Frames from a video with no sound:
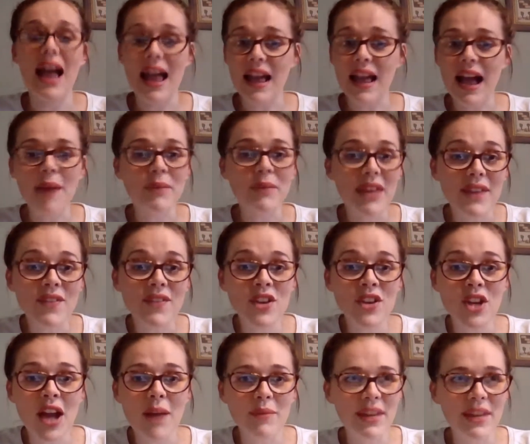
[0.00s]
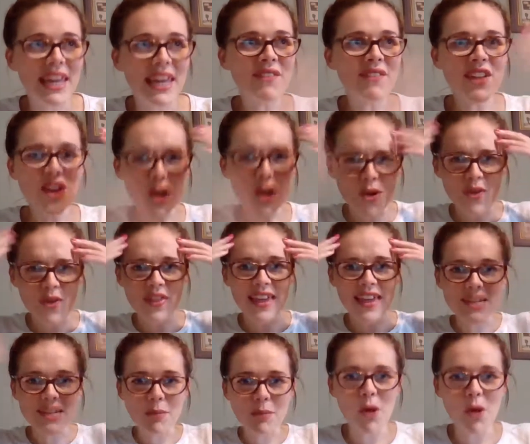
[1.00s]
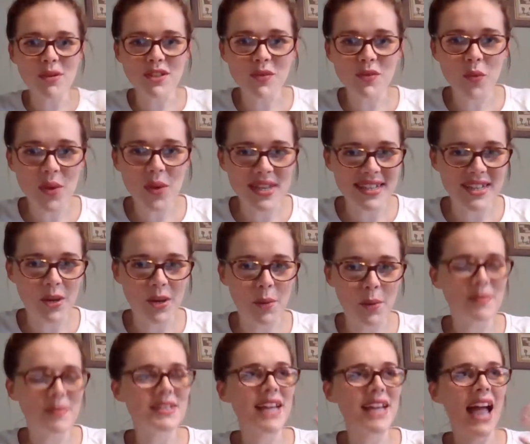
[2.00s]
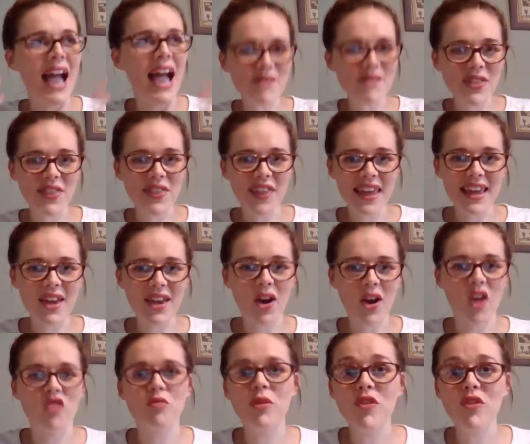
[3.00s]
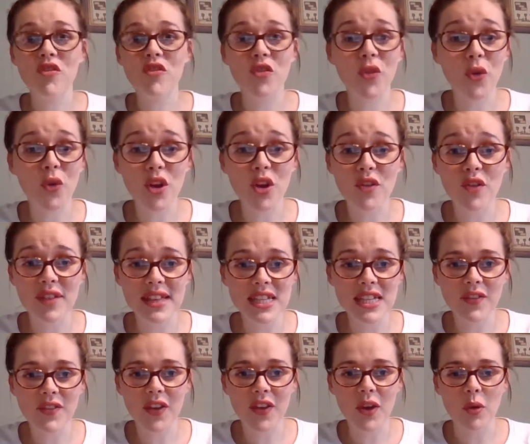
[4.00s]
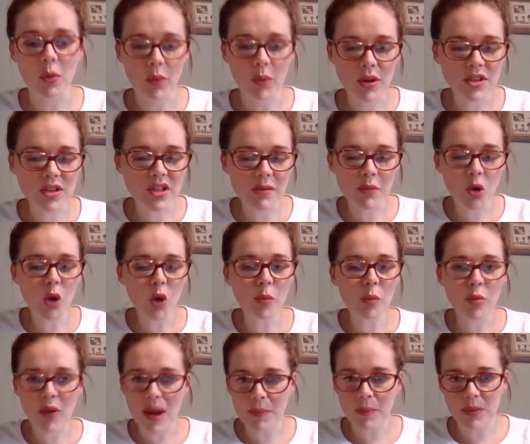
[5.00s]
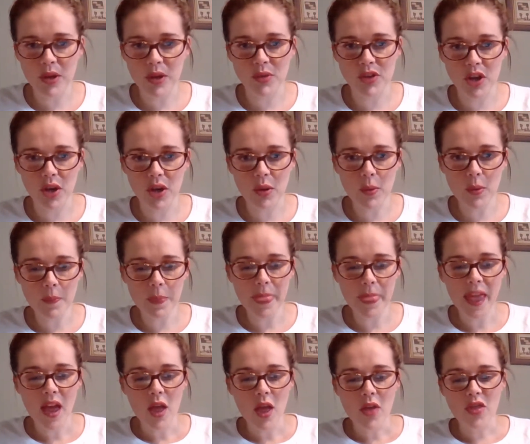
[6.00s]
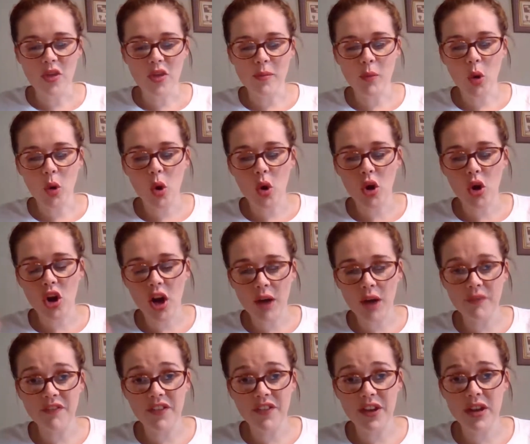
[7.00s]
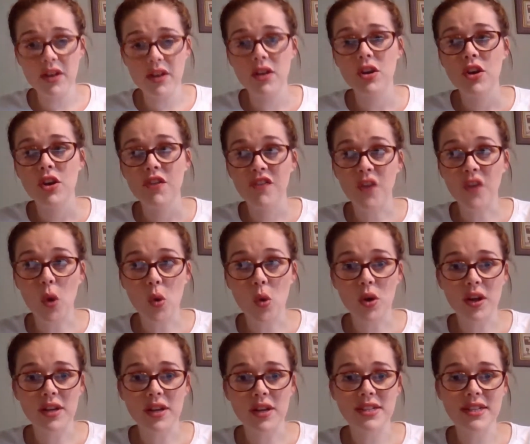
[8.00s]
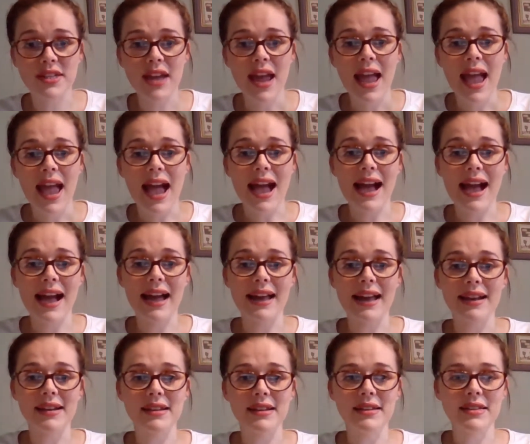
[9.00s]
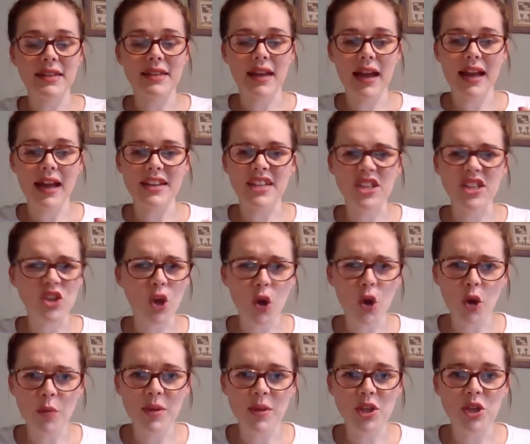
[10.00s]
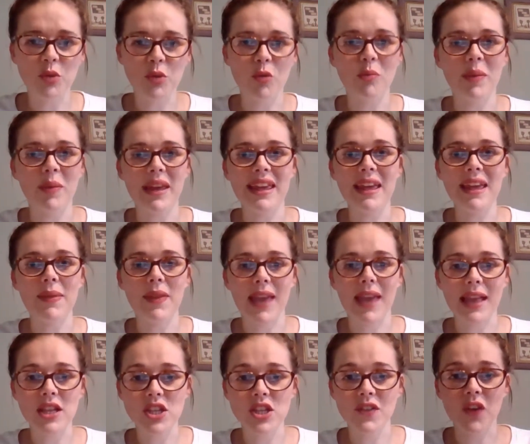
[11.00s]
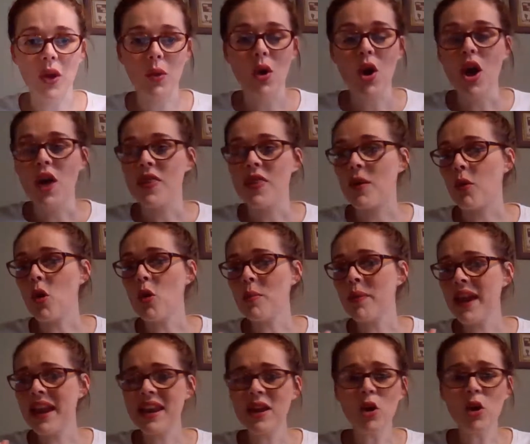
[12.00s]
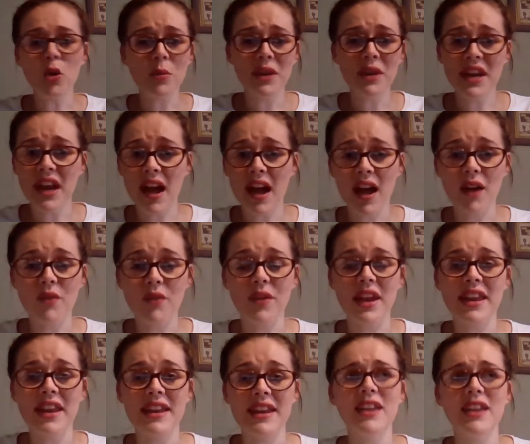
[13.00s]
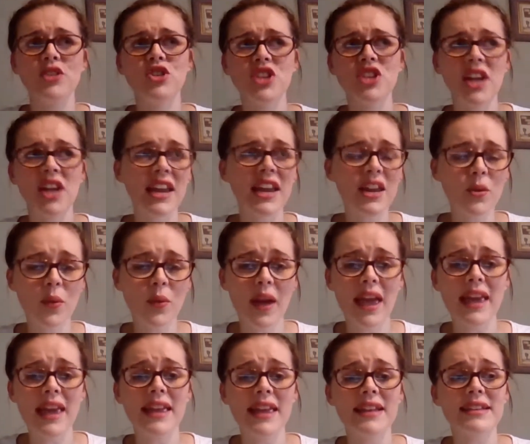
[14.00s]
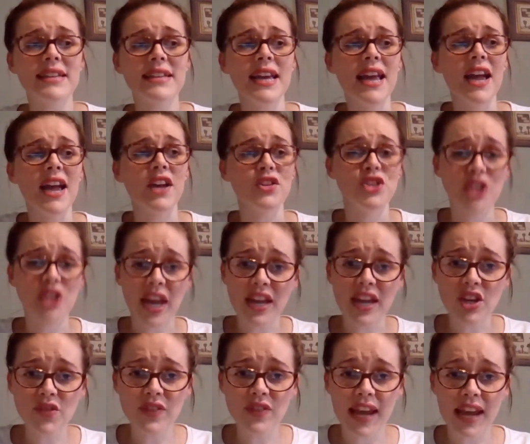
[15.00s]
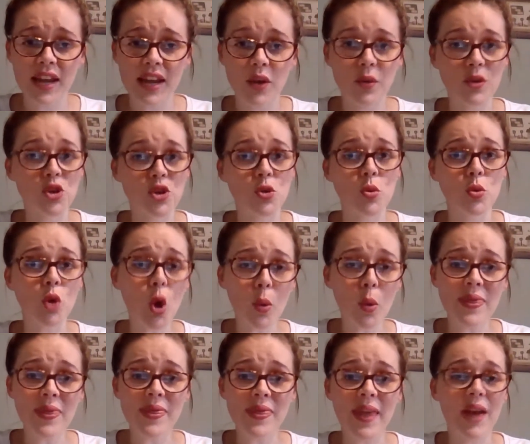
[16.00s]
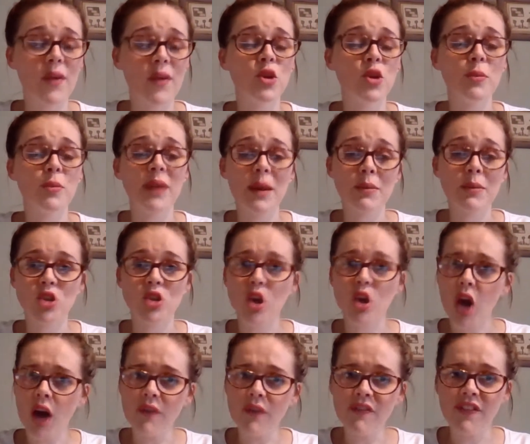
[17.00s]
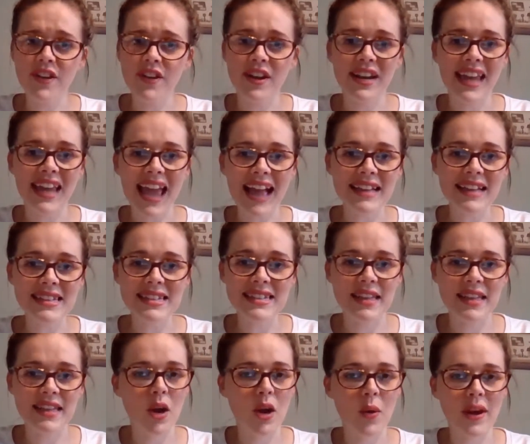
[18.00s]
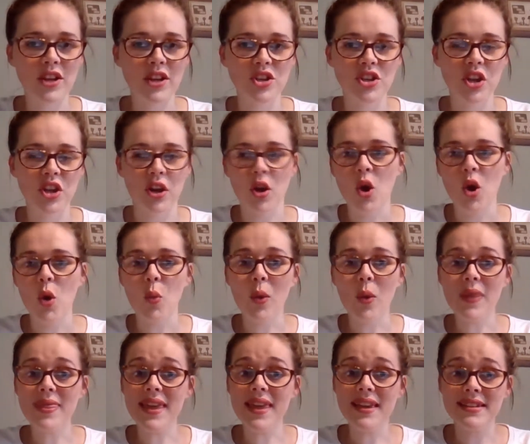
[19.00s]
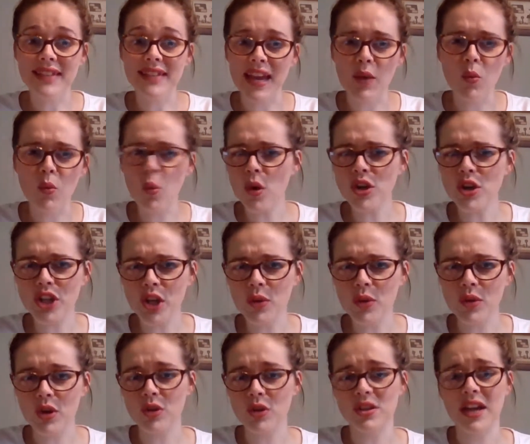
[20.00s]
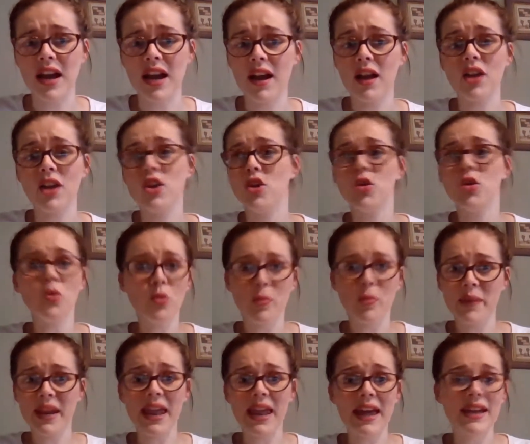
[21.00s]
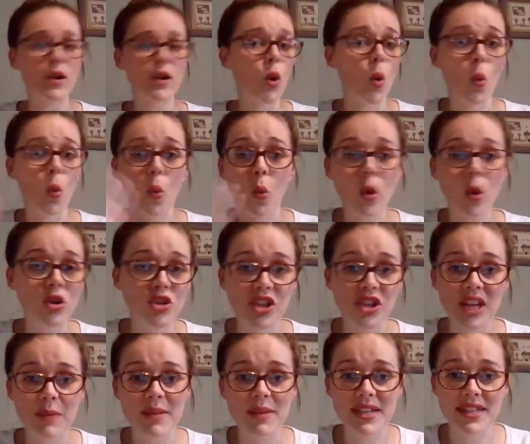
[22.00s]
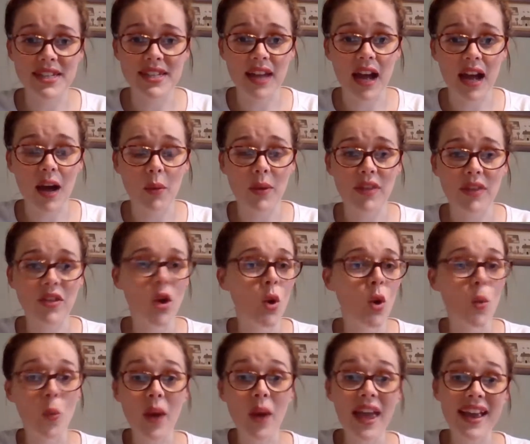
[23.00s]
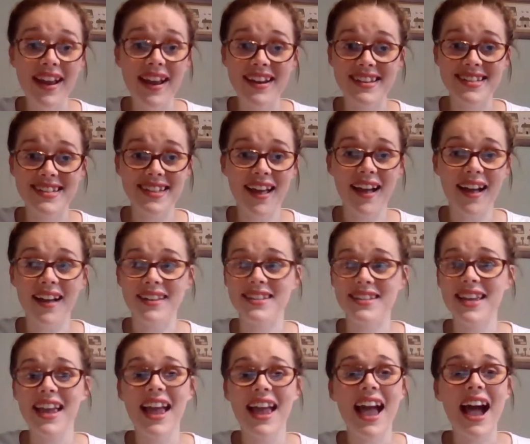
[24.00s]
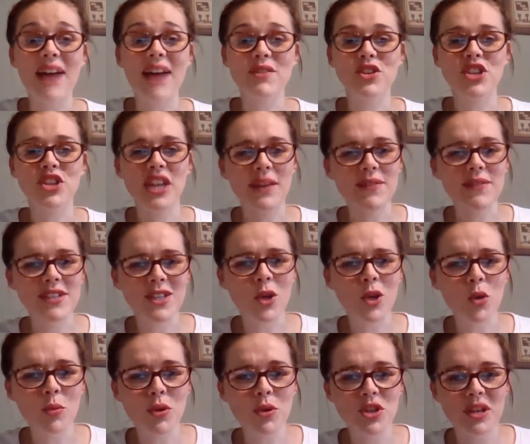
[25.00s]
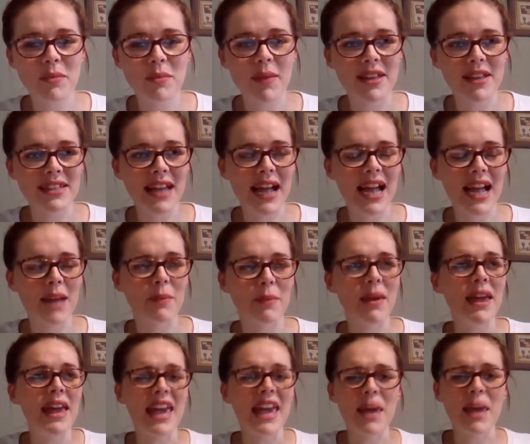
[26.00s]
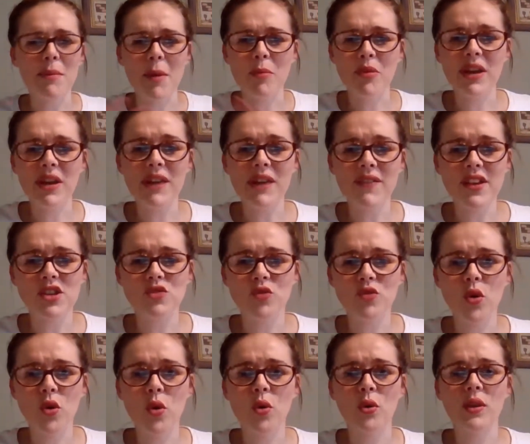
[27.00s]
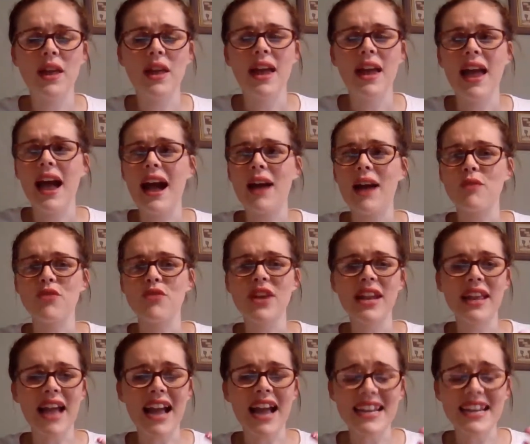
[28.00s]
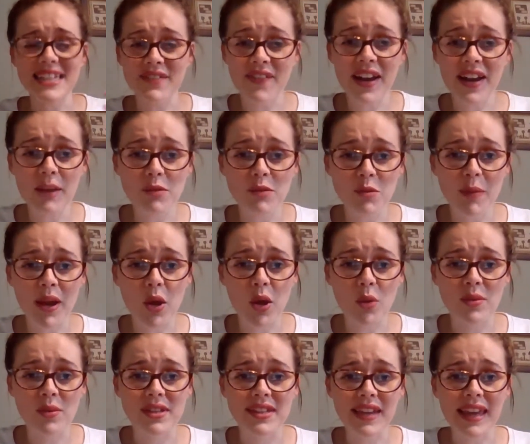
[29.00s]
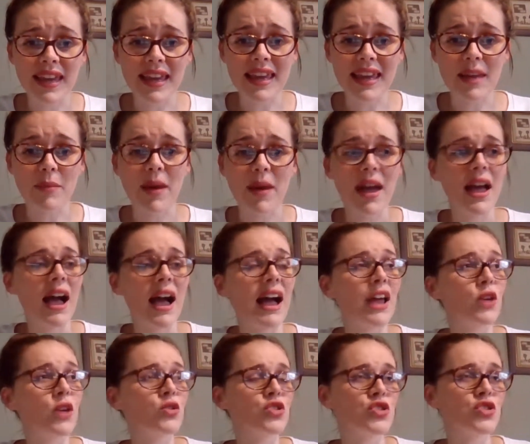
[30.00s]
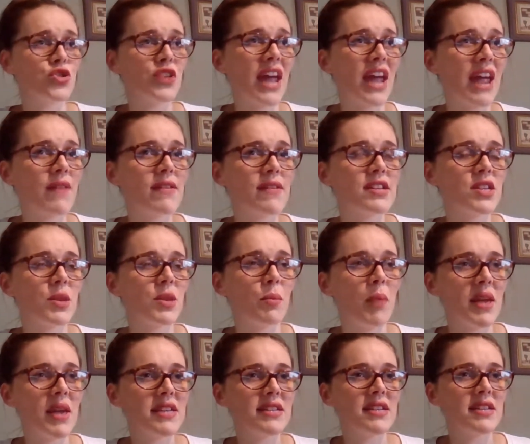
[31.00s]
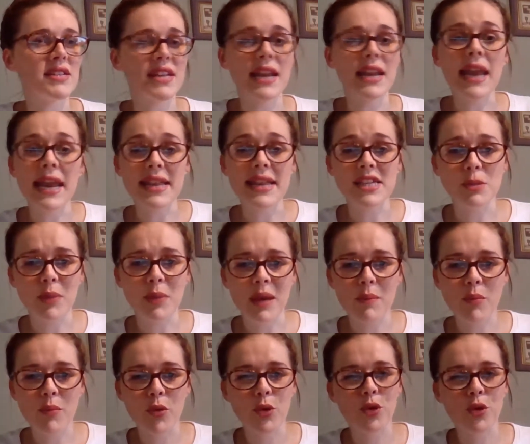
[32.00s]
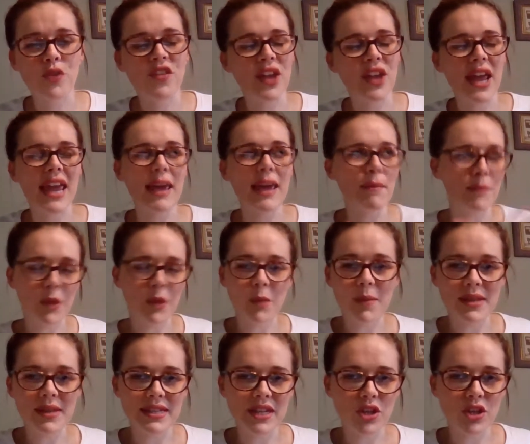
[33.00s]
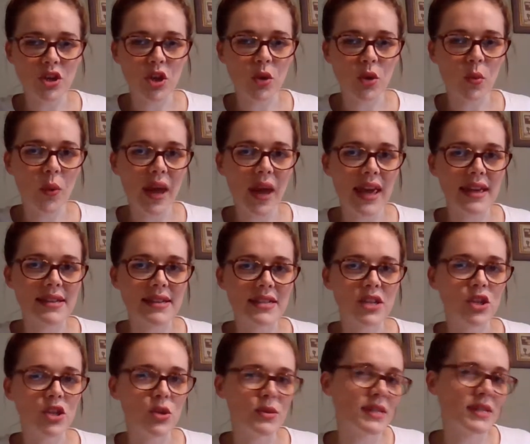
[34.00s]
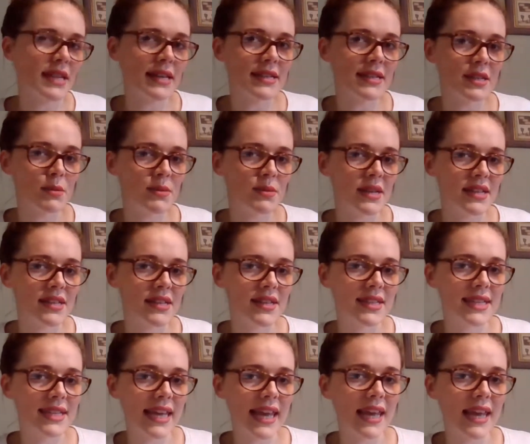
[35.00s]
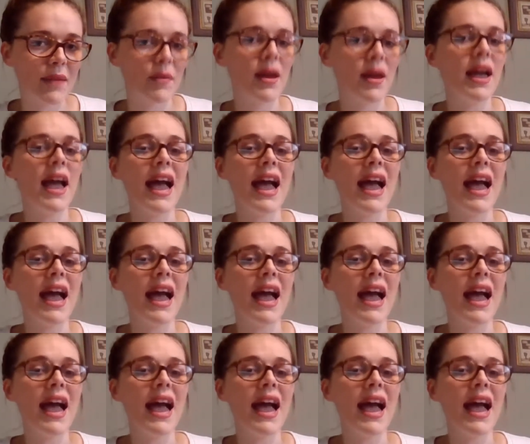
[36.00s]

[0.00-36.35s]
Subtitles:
I'm giving you these pearls of wisdom to have a think of before your interview, because the more prep you do, the more confident, focused, and determined you will be in the interview. There won't be any and ahhing and shying away and change of language. You'll go in there and you'll be able to confidently answer that question. When they say, what are you good at? You'll be like, what do you need me to start with? Where can I start? I've achieved so much in my time. In my previous role, I developed my own team. I understood areas of the business that needed to be improved, and I implemented new ways and new systems into the team.